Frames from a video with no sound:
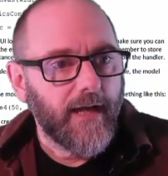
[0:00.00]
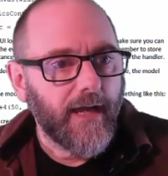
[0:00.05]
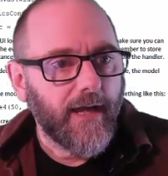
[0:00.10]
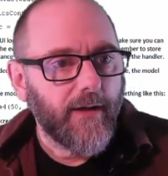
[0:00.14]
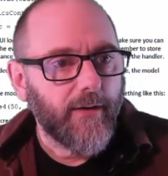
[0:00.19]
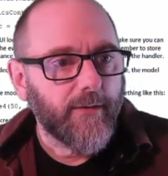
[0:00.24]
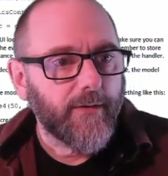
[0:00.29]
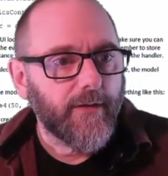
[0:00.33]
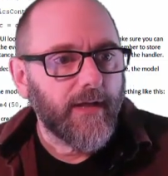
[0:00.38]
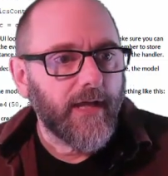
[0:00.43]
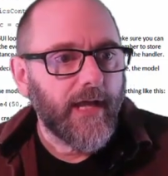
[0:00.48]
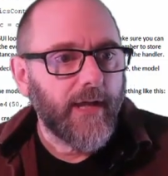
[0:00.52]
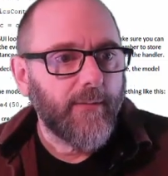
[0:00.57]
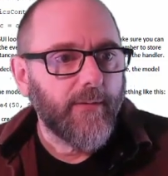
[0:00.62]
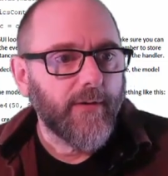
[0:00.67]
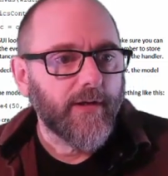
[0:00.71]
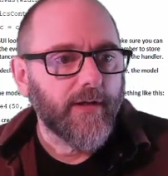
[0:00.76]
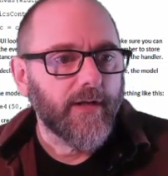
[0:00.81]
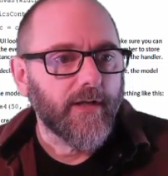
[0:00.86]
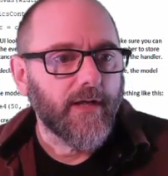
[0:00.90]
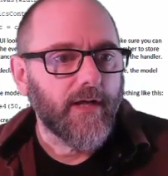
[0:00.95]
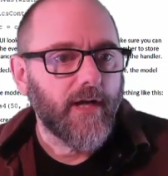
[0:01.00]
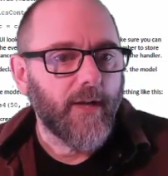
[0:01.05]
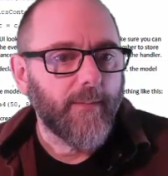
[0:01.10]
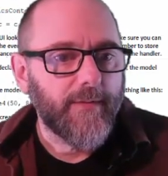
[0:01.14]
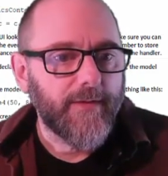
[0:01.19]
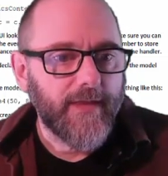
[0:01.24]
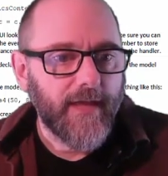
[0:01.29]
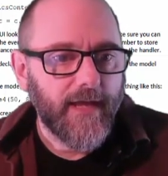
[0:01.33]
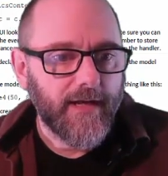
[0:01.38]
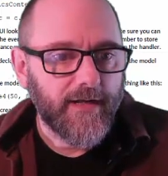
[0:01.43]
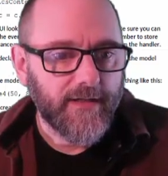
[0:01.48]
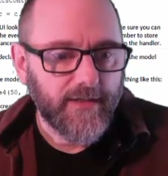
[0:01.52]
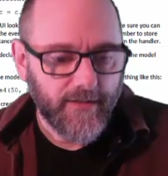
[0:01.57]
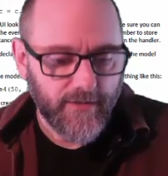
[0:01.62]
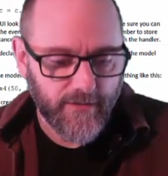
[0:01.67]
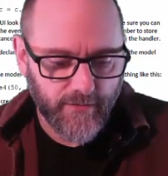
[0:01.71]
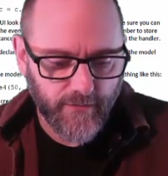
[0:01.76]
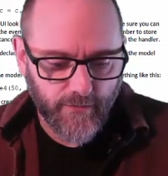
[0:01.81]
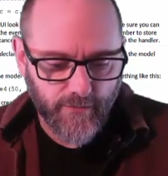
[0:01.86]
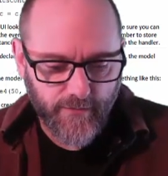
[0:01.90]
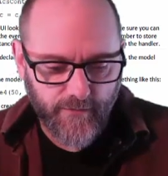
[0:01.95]
out, and we're going to copy that into
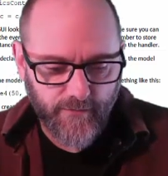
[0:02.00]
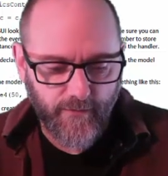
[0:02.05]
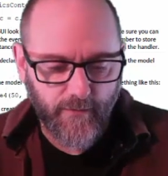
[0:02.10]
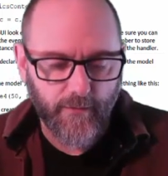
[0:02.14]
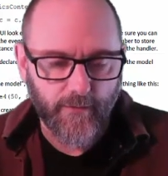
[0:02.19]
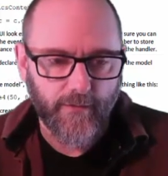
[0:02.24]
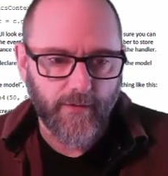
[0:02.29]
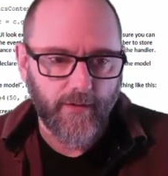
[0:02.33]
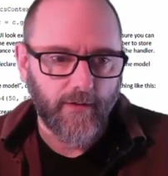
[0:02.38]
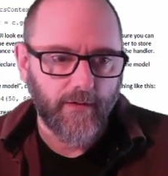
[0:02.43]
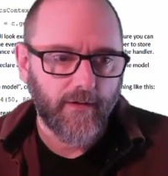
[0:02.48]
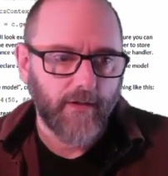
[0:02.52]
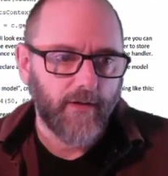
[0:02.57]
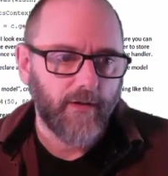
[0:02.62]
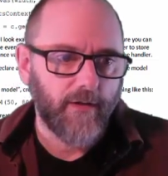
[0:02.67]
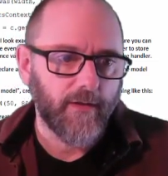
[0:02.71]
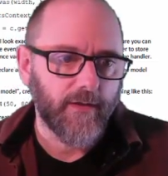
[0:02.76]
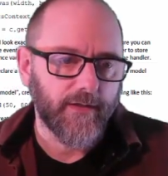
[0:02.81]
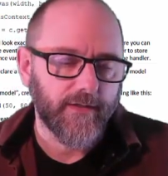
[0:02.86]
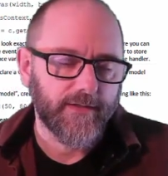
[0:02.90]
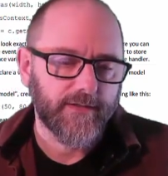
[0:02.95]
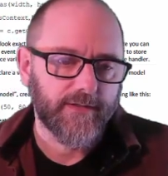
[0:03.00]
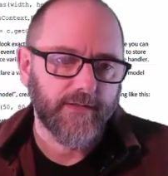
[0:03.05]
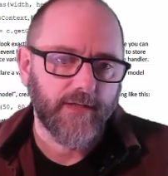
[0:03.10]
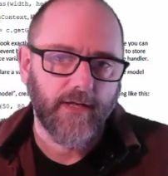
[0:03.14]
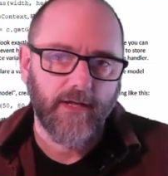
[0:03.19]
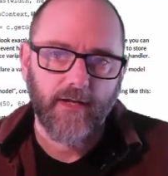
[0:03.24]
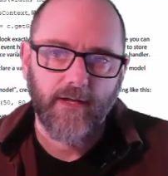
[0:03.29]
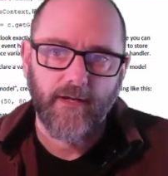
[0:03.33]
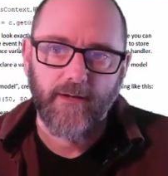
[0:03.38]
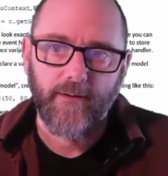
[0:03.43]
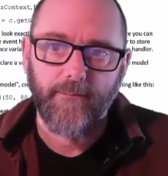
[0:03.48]
the source folder, and I'll call this